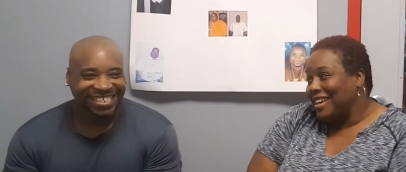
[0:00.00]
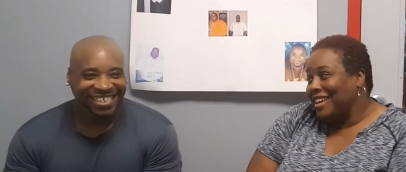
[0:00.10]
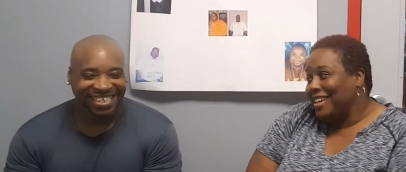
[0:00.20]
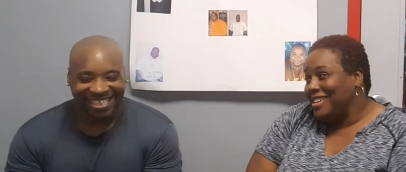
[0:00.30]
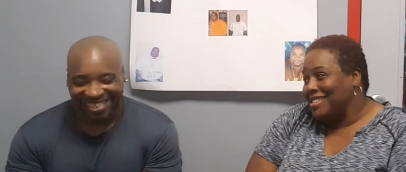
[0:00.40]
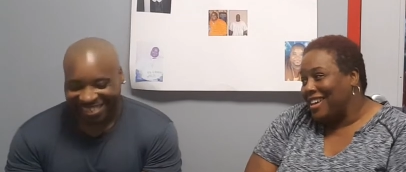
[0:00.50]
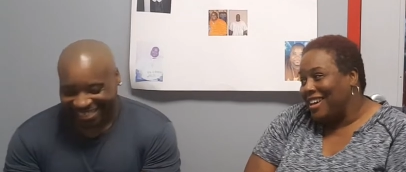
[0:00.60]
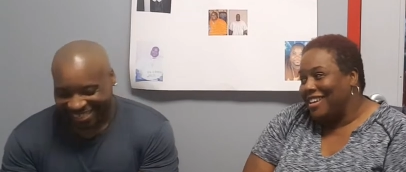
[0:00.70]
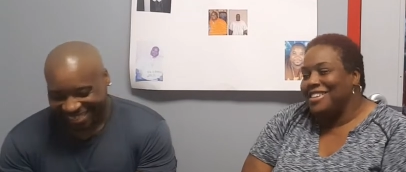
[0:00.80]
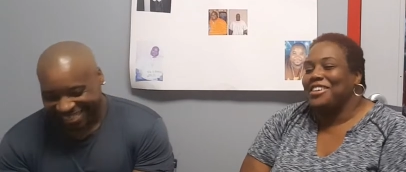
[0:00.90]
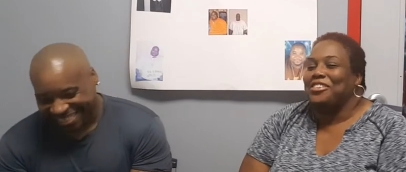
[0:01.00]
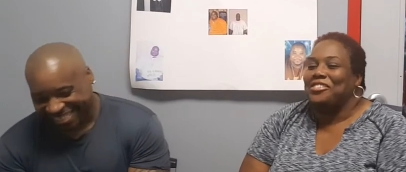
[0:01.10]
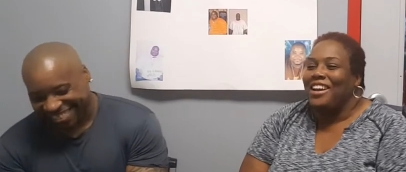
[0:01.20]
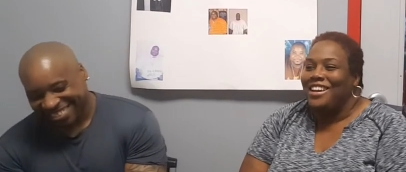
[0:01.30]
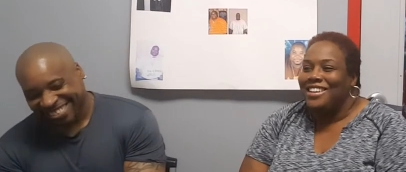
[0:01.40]
Speaker 1: kings, eh? Okay,
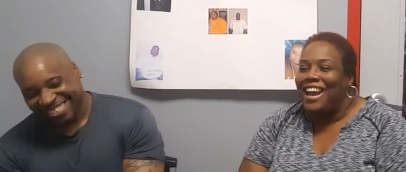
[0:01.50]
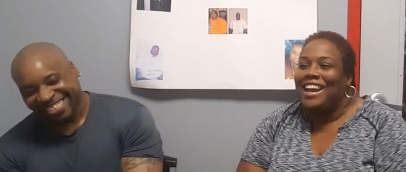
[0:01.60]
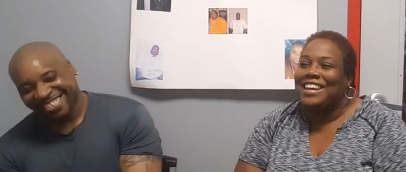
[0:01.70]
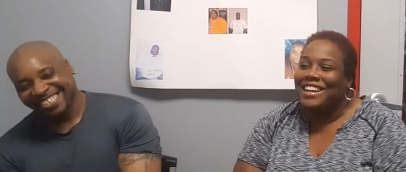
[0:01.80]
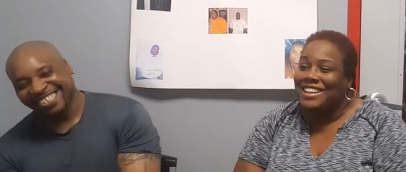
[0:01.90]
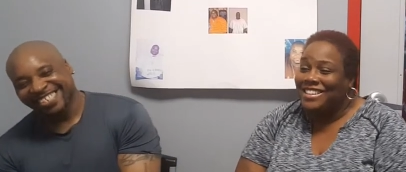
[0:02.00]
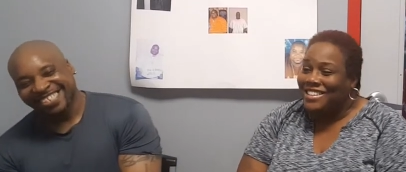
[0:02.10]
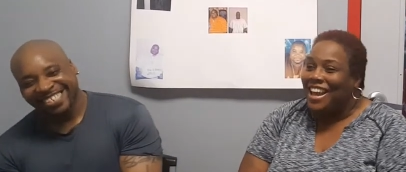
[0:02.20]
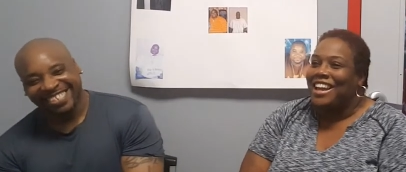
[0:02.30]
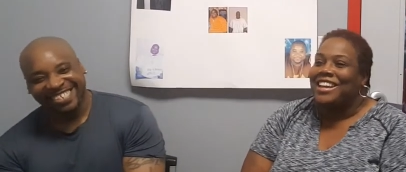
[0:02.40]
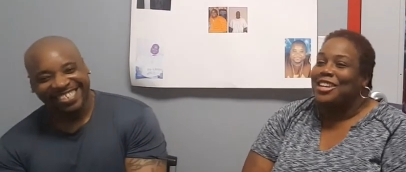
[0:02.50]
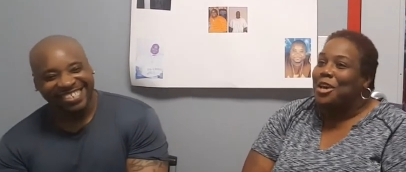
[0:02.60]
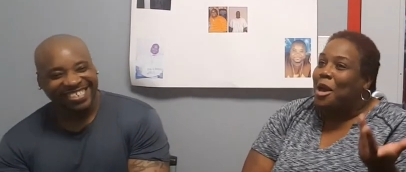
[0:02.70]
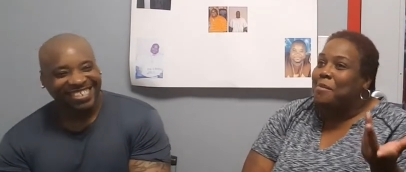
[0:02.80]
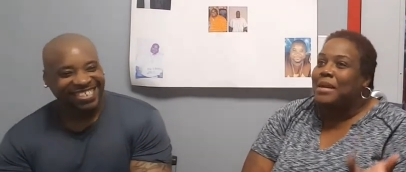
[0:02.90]
I get it. I
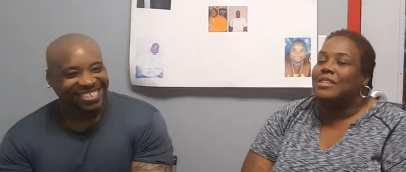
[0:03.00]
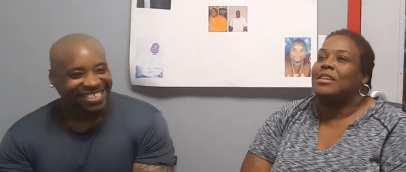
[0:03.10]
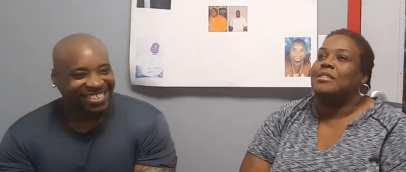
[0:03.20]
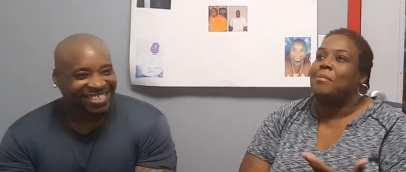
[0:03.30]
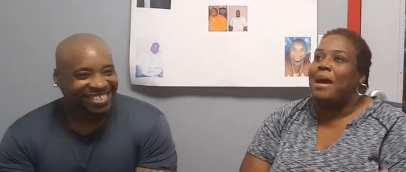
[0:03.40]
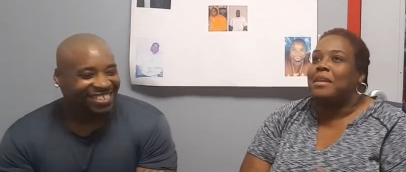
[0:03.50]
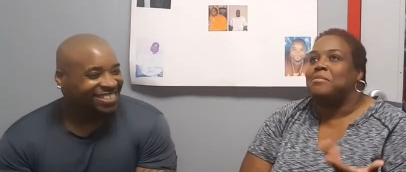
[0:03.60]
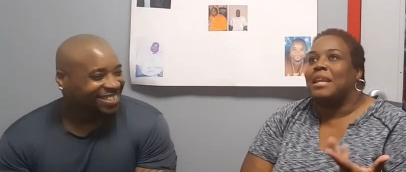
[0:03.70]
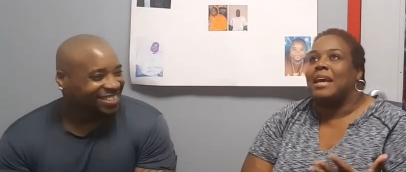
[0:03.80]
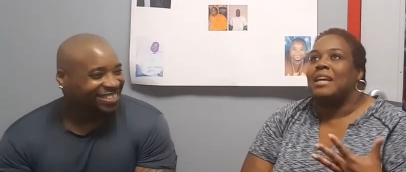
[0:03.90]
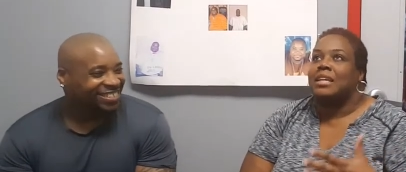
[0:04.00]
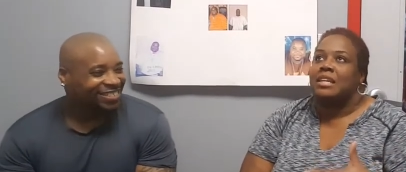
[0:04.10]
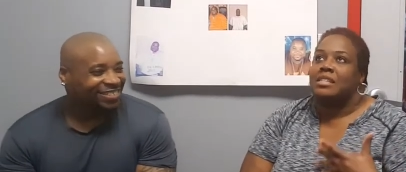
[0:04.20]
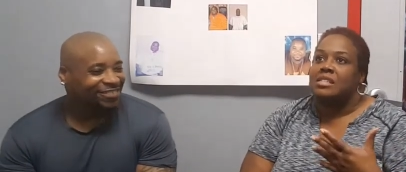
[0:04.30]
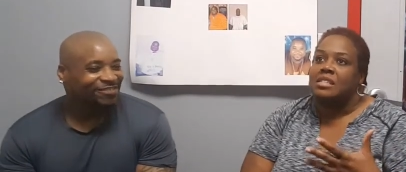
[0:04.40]
get it. I mean, the bottom line
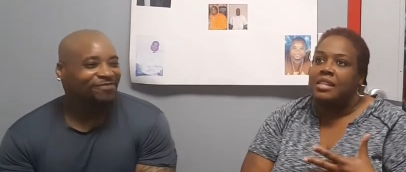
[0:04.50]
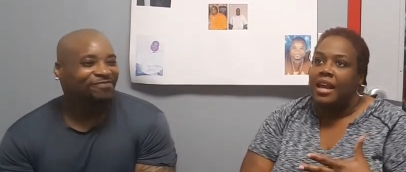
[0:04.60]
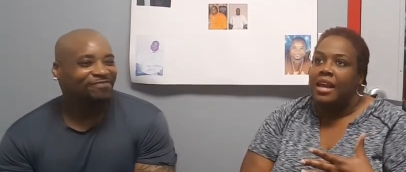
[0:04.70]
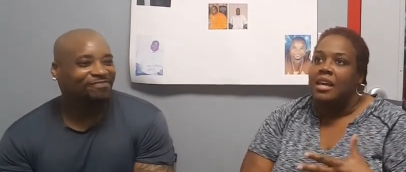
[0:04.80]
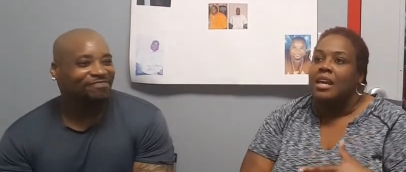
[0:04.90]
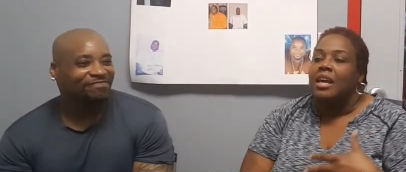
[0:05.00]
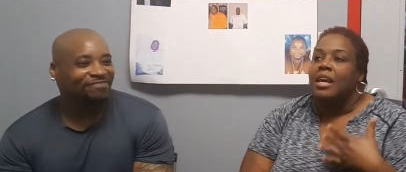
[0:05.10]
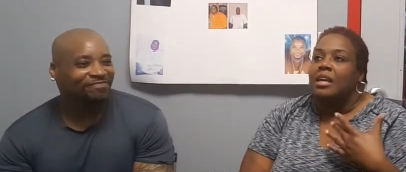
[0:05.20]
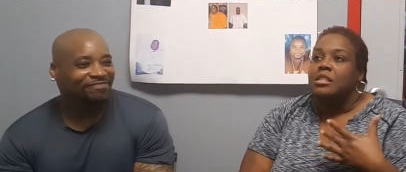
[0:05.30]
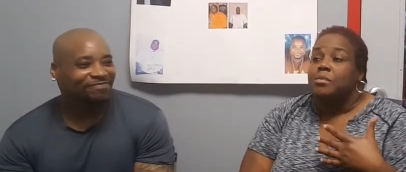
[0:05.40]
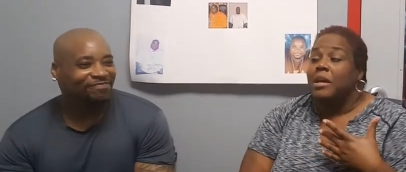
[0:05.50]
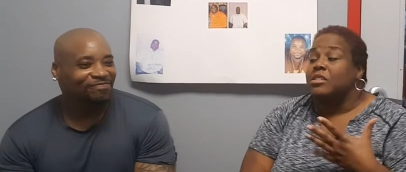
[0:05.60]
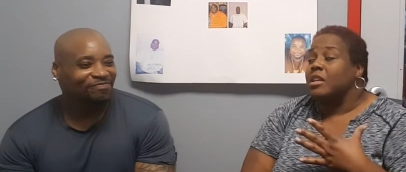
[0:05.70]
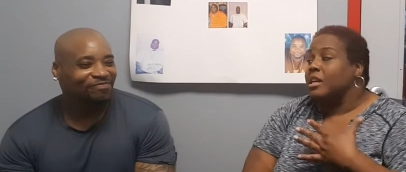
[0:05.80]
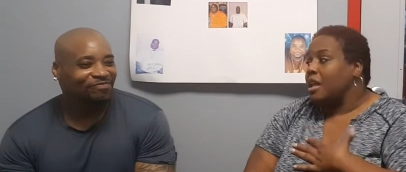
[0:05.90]
is, is that,
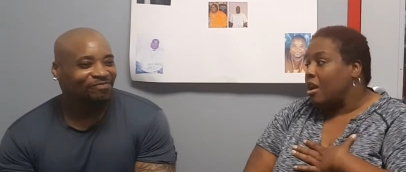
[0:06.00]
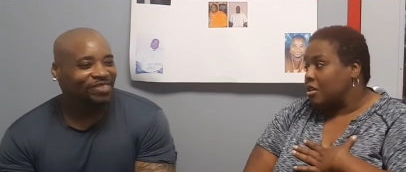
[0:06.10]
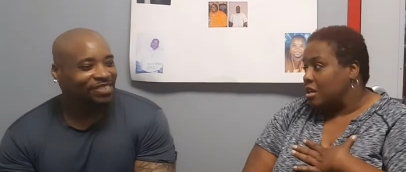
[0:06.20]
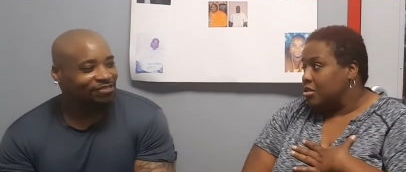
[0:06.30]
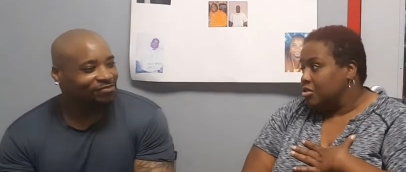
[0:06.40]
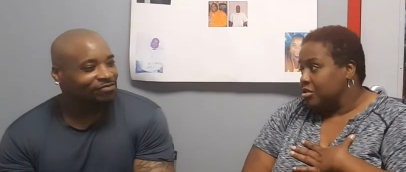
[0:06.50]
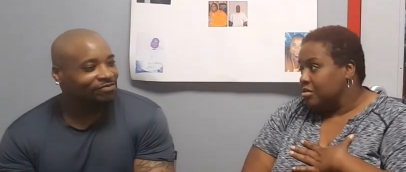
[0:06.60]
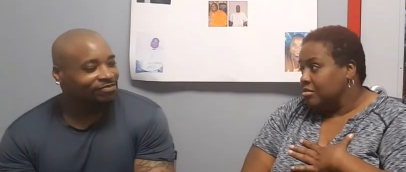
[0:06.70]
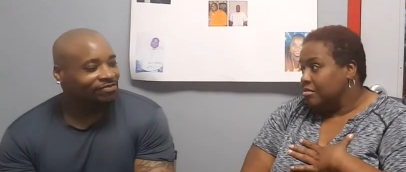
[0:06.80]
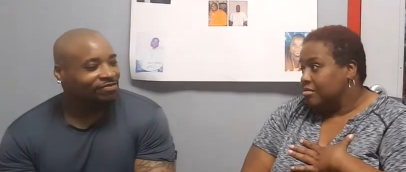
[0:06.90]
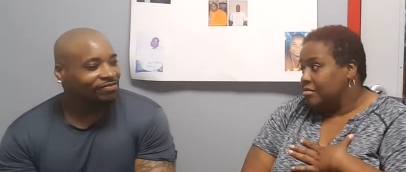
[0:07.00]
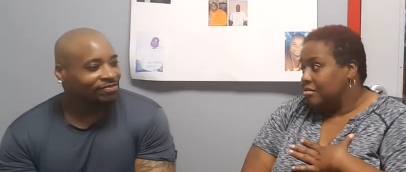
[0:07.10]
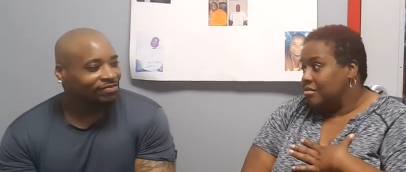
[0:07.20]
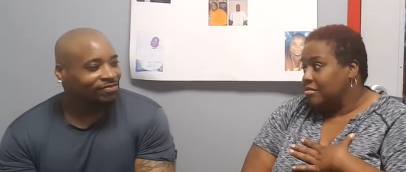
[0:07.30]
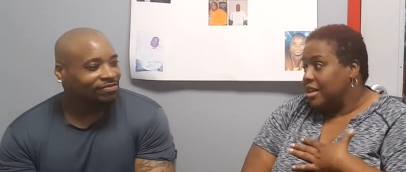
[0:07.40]
especially in our culture,
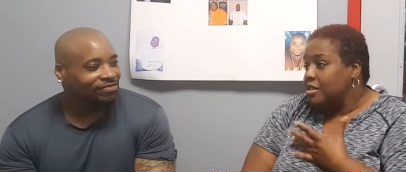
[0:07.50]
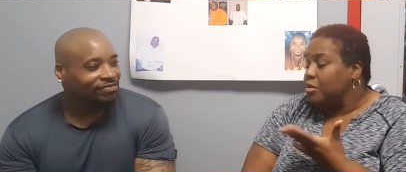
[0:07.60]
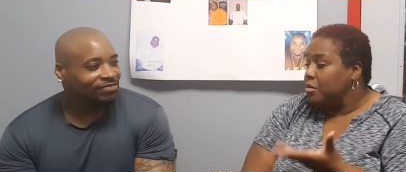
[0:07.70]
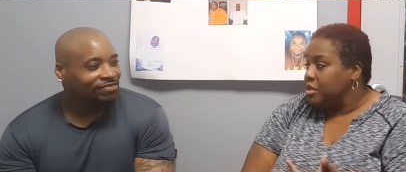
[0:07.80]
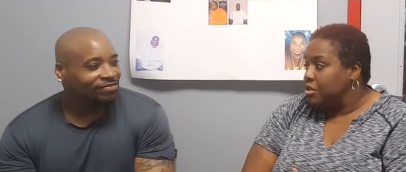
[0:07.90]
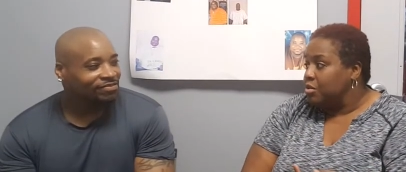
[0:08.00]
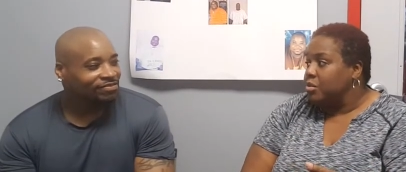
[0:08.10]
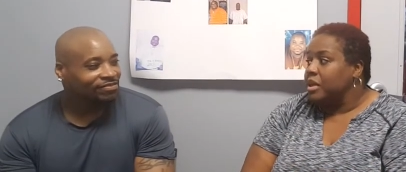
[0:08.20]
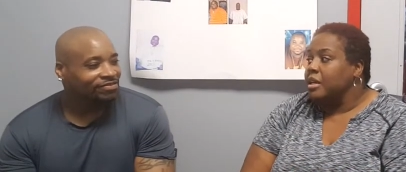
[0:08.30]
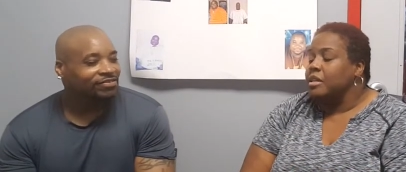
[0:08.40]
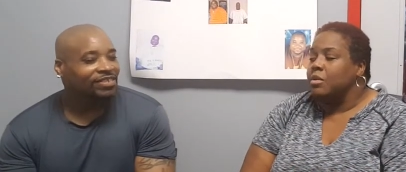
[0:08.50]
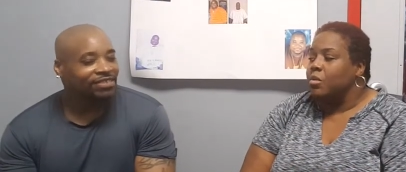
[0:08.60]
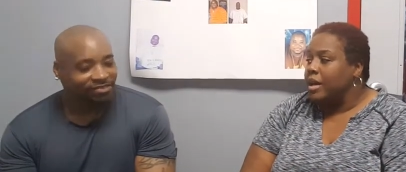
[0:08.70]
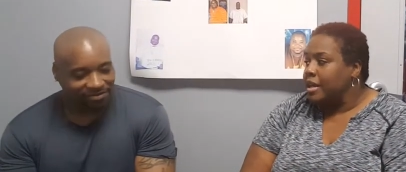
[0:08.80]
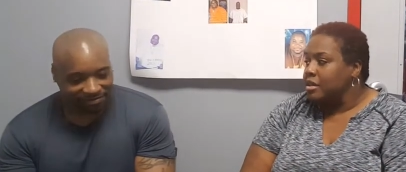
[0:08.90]
that's what we do. We eat at
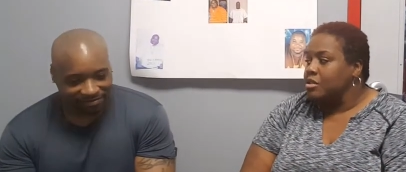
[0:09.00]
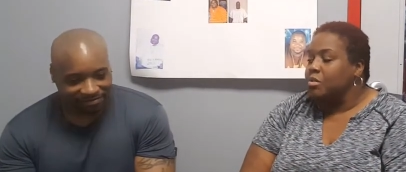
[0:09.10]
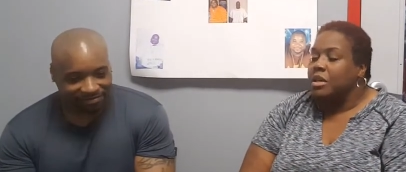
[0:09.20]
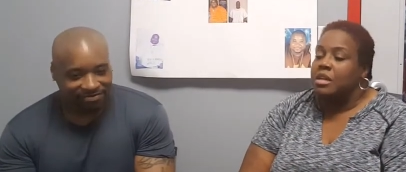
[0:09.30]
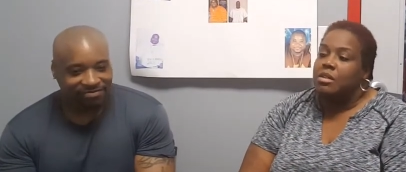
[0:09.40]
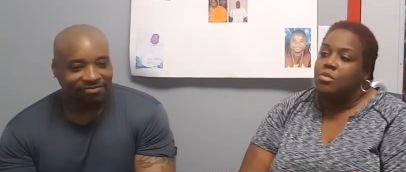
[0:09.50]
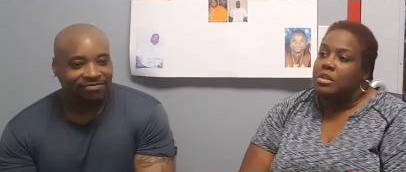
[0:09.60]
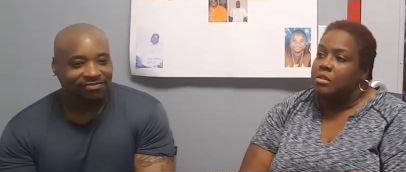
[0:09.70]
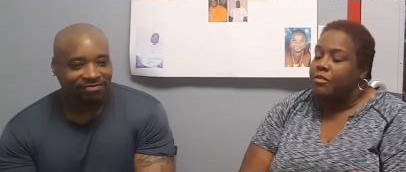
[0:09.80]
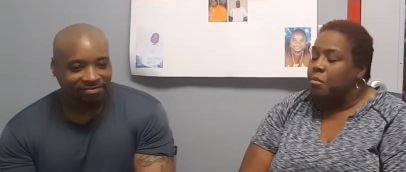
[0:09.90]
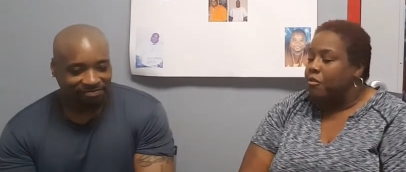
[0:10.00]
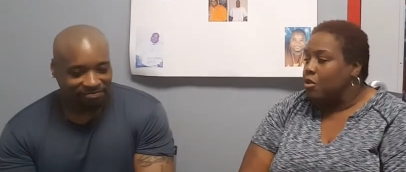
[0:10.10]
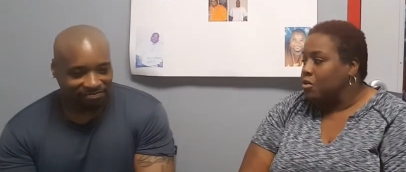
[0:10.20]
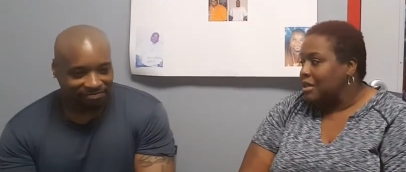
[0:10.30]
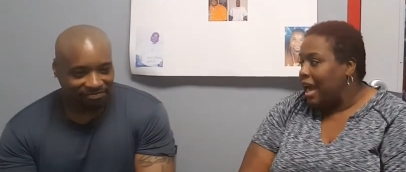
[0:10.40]
weddings. We eat when
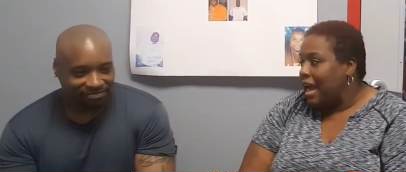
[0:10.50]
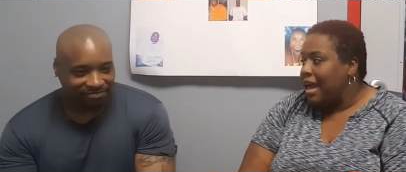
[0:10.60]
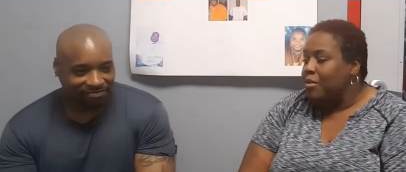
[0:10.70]
folk die. We